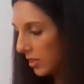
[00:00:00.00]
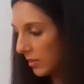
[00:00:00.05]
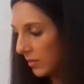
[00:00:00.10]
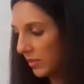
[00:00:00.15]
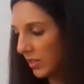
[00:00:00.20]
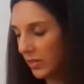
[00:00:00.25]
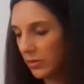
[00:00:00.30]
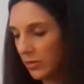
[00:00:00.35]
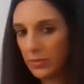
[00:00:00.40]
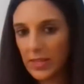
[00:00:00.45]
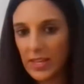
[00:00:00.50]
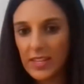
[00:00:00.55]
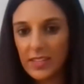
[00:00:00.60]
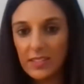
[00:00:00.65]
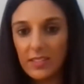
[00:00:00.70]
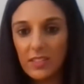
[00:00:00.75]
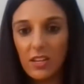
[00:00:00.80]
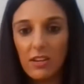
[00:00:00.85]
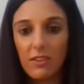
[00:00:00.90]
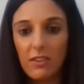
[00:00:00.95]
So
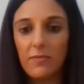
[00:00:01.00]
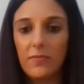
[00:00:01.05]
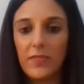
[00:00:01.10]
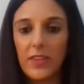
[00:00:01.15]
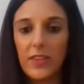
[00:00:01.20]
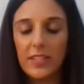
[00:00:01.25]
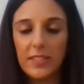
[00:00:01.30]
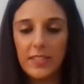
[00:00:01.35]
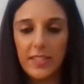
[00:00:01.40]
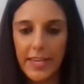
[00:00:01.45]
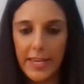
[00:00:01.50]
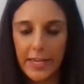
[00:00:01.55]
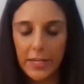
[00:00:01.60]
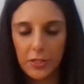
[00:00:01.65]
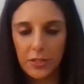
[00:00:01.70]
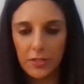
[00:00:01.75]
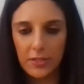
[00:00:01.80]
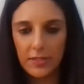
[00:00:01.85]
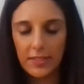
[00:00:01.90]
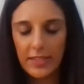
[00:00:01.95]
that's our
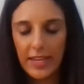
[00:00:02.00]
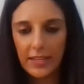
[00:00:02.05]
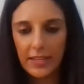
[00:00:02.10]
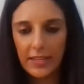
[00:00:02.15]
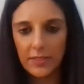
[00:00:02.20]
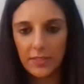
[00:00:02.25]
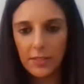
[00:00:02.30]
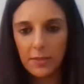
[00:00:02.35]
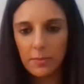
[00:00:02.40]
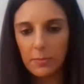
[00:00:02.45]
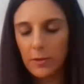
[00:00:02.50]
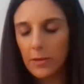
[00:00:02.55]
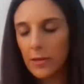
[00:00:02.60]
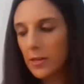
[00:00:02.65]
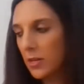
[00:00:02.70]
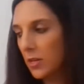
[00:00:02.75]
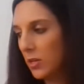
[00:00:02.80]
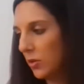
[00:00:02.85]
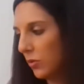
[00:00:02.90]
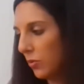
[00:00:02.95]
investigation setup.
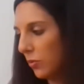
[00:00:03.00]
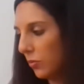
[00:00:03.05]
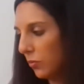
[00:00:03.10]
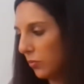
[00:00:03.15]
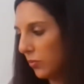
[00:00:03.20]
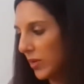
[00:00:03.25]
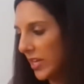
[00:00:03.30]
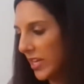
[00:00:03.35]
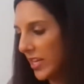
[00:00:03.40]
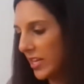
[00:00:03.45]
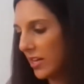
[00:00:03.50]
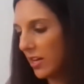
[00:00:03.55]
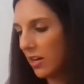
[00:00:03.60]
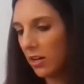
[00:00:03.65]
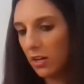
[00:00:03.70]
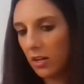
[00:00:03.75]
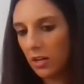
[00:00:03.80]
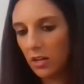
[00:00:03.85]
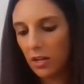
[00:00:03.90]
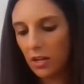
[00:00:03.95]

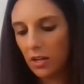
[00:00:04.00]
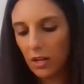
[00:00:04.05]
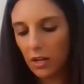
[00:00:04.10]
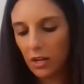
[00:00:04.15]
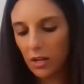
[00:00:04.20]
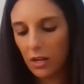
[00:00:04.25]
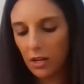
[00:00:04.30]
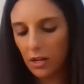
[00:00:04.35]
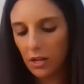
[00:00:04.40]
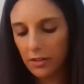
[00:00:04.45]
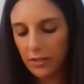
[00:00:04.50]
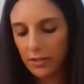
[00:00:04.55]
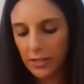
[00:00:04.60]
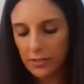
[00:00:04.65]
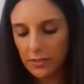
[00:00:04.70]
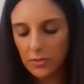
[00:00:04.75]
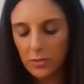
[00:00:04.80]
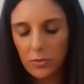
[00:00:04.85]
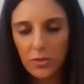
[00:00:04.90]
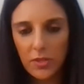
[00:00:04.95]
We are
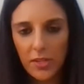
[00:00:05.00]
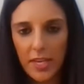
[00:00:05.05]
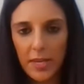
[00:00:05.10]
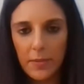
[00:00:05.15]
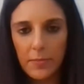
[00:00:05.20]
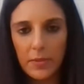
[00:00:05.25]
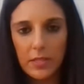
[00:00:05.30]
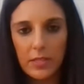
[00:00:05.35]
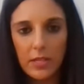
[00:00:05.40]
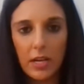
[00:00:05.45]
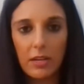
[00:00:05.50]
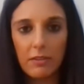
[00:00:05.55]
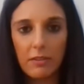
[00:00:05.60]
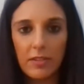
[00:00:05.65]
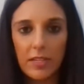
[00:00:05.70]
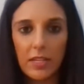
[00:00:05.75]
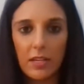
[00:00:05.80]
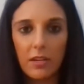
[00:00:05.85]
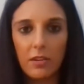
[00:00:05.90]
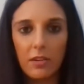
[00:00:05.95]
going to also keep a
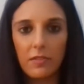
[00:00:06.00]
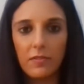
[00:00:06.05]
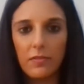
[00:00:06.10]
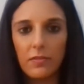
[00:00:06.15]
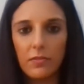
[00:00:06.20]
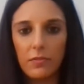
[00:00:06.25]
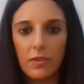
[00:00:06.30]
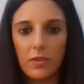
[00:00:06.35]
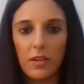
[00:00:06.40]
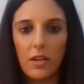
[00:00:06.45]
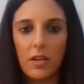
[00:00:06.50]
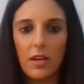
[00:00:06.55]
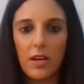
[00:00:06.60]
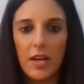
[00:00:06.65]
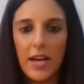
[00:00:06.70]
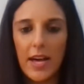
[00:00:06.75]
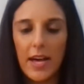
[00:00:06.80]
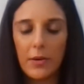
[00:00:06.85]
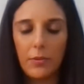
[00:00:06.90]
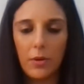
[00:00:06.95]
diary of
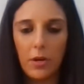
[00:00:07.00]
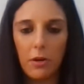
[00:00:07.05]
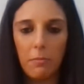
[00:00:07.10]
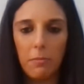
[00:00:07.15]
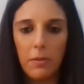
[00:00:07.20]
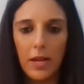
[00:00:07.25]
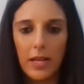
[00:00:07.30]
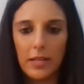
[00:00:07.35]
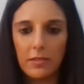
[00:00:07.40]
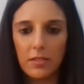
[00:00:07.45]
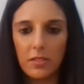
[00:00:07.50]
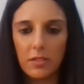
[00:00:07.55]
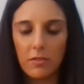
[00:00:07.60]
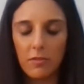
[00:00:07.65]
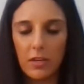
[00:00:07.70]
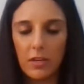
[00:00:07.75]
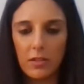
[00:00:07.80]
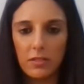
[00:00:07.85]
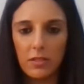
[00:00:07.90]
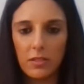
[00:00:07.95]
how our plants
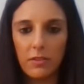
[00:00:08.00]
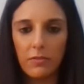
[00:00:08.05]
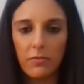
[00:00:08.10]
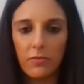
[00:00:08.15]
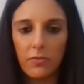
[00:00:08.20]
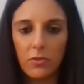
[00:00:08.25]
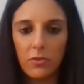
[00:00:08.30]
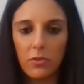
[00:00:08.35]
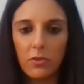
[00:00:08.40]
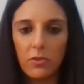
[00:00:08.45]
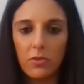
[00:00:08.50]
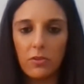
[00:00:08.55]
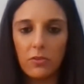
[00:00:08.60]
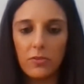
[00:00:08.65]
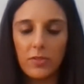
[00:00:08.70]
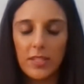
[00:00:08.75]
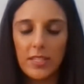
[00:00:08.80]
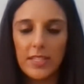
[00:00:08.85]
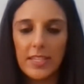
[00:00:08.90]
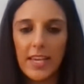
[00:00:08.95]
grow. So for
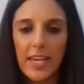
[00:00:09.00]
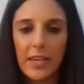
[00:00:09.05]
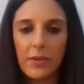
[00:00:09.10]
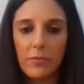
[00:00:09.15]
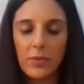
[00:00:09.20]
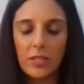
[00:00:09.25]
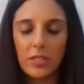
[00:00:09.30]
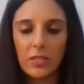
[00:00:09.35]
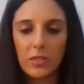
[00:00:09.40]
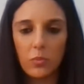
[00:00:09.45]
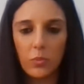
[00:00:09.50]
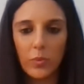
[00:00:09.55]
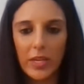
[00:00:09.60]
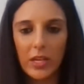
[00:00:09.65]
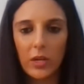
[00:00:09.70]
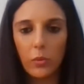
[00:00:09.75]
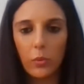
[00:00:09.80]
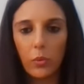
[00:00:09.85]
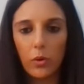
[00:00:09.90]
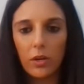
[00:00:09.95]
today, which is
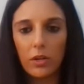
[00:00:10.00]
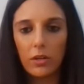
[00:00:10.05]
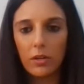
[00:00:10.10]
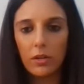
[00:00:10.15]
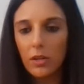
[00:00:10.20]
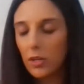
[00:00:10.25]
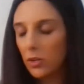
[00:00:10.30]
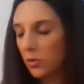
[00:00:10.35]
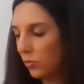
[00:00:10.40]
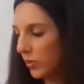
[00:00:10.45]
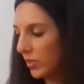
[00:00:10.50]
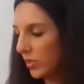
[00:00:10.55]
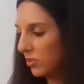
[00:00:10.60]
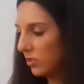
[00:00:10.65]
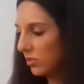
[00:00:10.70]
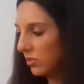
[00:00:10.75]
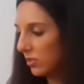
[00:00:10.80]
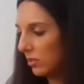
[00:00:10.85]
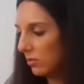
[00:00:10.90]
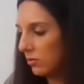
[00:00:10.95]
week 1, we're
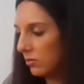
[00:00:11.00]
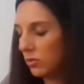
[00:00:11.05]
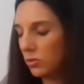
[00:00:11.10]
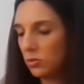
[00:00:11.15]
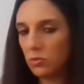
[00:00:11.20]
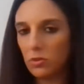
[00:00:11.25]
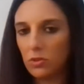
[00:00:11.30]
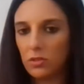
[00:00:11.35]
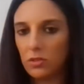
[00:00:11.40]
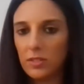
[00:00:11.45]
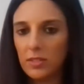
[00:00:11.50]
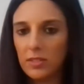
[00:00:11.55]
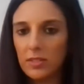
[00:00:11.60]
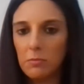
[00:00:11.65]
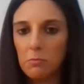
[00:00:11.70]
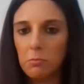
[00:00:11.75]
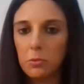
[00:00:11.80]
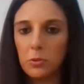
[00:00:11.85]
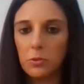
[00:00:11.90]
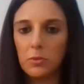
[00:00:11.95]
just going to draw the
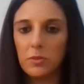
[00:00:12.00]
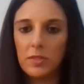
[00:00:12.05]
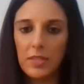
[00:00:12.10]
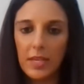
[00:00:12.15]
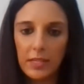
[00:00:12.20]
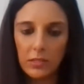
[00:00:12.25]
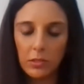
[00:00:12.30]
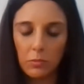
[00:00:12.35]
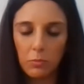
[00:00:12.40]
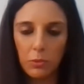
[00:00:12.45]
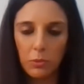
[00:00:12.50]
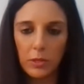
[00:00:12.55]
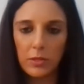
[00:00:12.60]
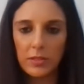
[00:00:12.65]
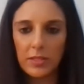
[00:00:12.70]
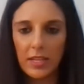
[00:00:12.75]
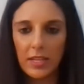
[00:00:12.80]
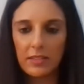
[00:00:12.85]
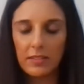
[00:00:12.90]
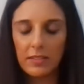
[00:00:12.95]
simple setup
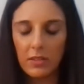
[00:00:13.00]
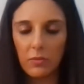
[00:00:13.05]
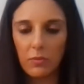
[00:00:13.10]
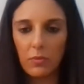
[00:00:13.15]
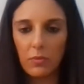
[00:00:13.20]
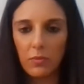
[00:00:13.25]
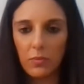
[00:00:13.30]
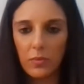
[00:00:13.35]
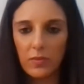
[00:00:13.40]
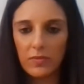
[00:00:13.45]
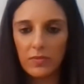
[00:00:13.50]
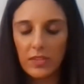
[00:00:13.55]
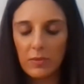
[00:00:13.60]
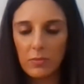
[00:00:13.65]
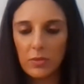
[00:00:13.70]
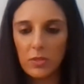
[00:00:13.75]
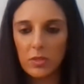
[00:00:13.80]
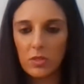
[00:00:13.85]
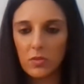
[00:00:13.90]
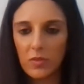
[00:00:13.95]
process that we've
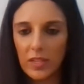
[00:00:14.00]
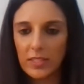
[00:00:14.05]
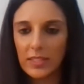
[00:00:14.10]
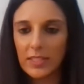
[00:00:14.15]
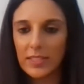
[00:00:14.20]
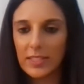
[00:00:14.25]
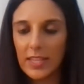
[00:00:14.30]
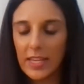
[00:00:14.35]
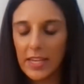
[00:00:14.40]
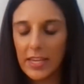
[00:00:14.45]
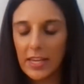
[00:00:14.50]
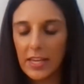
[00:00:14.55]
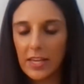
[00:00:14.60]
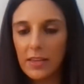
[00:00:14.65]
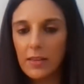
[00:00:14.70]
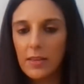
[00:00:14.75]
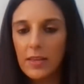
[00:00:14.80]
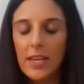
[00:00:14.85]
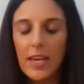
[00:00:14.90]
demonstrated here.